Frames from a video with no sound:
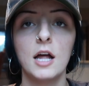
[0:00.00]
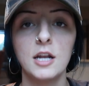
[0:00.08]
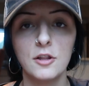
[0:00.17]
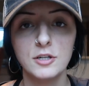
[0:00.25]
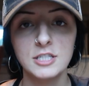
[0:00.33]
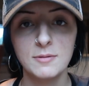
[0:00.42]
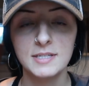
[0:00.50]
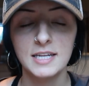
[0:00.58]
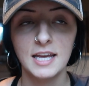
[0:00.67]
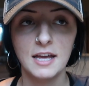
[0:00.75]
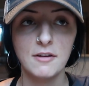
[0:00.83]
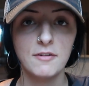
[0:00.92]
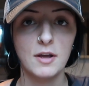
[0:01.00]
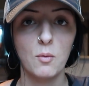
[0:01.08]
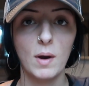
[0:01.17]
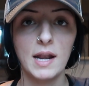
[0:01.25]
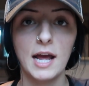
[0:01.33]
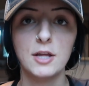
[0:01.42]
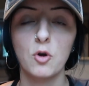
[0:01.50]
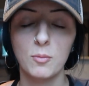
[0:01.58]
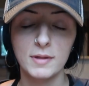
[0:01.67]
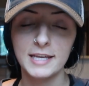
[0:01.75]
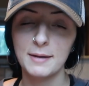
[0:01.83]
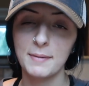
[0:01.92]
Another tip to give when I
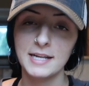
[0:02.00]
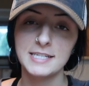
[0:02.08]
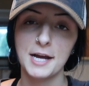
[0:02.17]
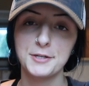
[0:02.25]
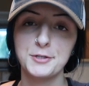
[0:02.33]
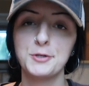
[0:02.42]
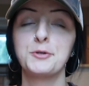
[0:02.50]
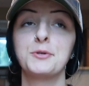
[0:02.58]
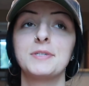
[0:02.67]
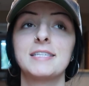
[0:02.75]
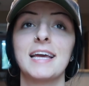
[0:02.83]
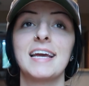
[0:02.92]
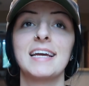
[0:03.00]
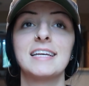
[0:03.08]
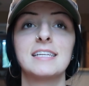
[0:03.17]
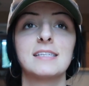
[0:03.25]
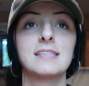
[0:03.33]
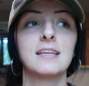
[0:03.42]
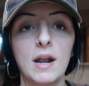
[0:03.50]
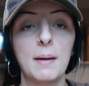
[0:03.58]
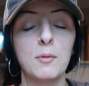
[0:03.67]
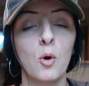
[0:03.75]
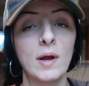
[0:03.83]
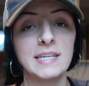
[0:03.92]
normally get my tattoos is when
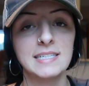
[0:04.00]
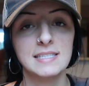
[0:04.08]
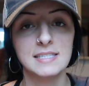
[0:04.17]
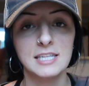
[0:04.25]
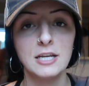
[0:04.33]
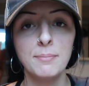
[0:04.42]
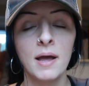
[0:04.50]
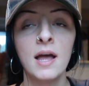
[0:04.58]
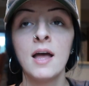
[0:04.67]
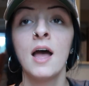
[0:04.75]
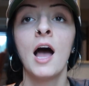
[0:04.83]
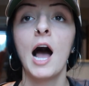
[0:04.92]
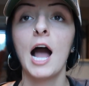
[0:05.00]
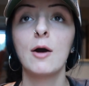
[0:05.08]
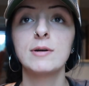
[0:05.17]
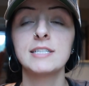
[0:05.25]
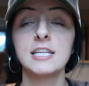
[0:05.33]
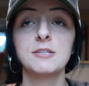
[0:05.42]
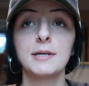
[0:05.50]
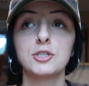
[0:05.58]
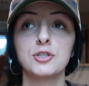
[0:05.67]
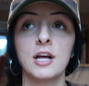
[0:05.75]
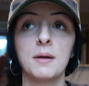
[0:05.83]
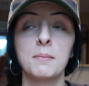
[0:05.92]
I'm going to sleep, I always like to make
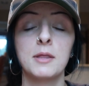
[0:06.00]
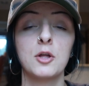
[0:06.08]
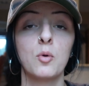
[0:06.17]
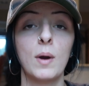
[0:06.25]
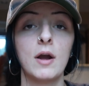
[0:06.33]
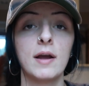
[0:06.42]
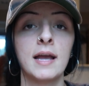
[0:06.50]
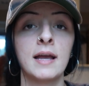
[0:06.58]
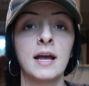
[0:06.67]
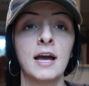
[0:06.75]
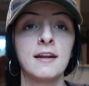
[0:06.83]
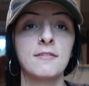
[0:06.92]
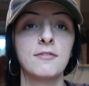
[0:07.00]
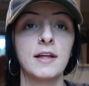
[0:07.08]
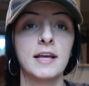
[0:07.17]
sure that I'm either wearing kind of